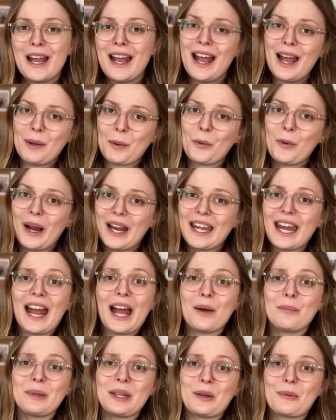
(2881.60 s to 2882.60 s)
I'm quite
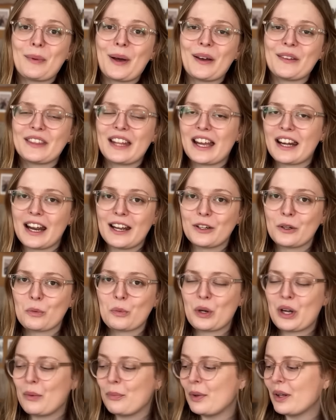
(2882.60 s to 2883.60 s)
happy about that. I don't
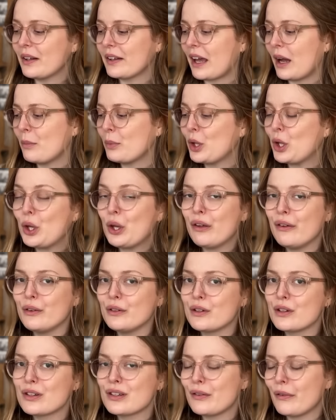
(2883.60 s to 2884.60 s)
want to build up a
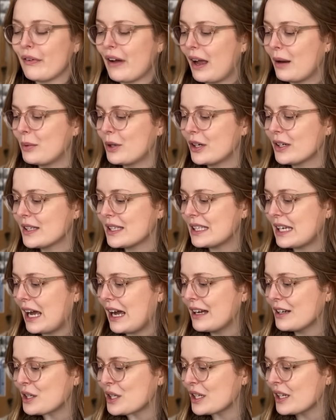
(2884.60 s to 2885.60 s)
huge fiber
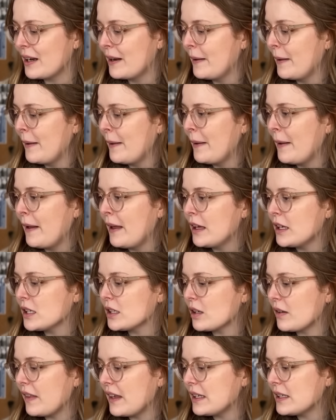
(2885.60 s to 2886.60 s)
stash.
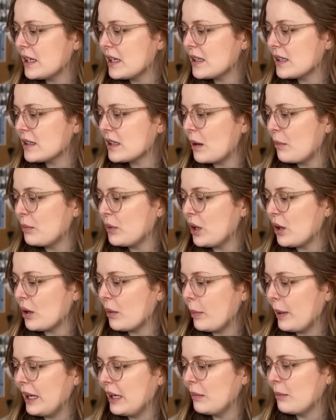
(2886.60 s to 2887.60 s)
So this is some
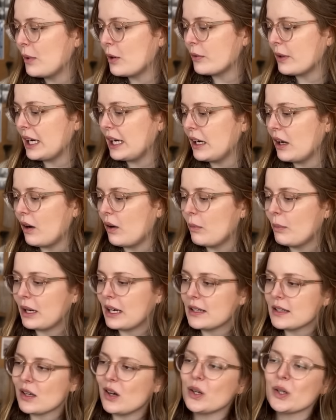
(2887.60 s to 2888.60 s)
European merino, but
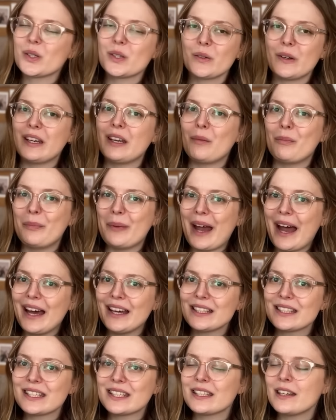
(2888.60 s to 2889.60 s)
it's also in a
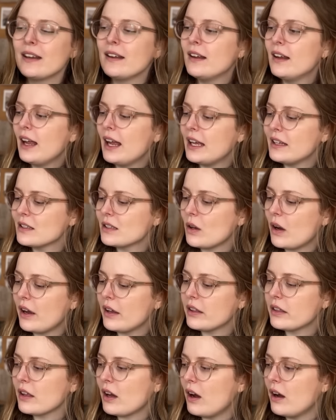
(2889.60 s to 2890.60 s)
bat, and so I
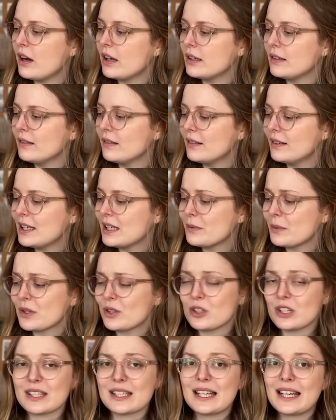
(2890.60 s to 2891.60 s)
thought this was
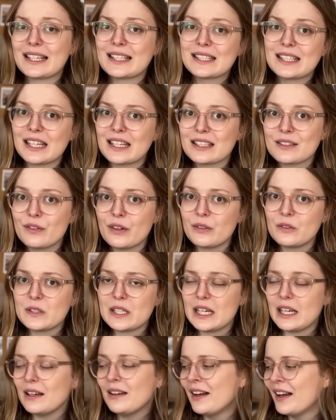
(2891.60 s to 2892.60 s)
just like
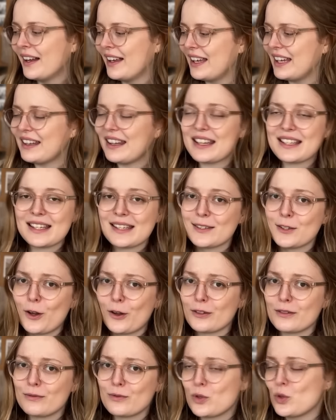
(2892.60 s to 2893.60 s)
$6.50. This is
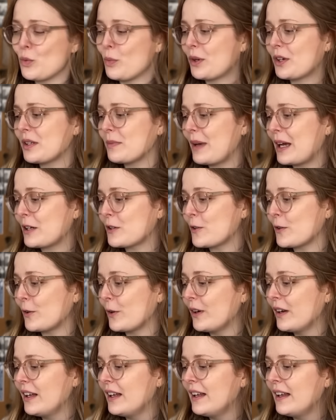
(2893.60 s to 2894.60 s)
not super
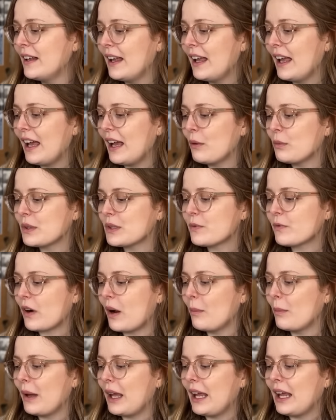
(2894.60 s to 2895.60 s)
special. It was
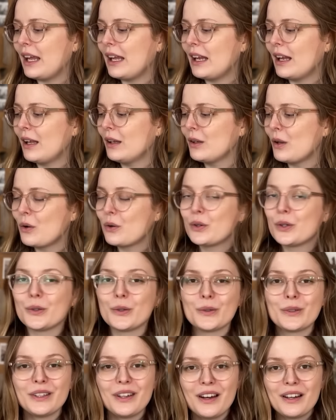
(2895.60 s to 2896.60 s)
from a
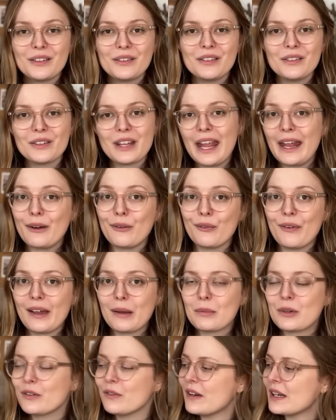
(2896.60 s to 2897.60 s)
local yarn and
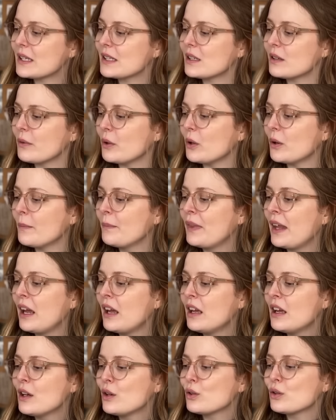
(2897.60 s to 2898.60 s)
fiber festival,
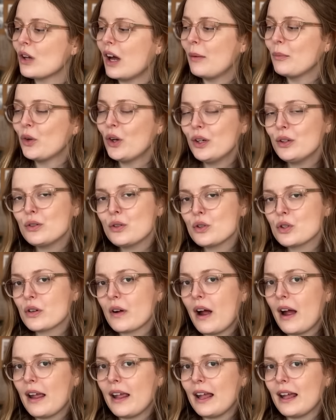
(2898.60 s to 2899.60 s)
so I'm going to
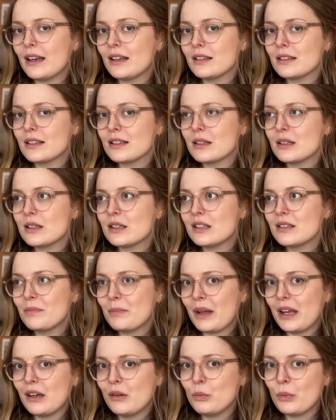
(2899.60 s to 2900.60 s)
try and
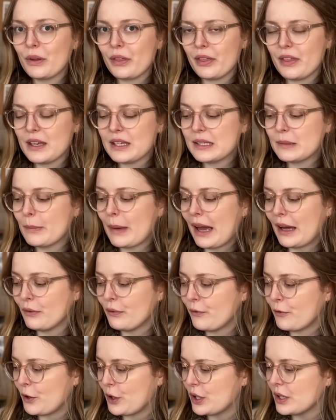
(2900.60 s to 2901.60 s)
spin with this bat
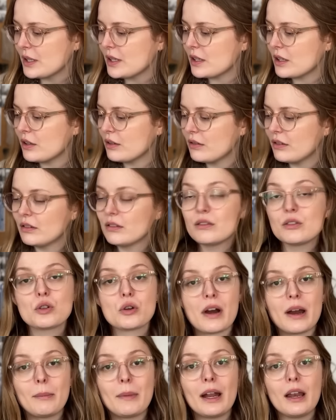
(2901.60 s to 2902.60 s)
first,
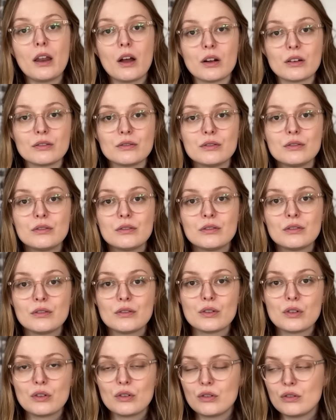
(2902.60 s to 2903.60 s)
try my long
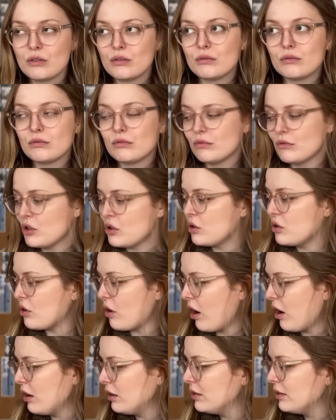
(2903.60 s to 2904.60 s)

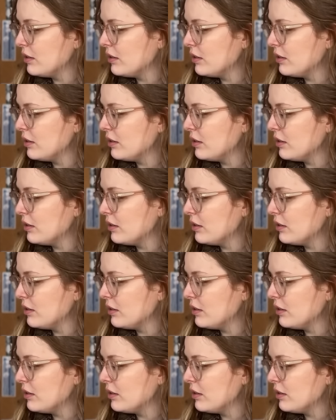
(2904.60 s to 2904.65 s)
draw,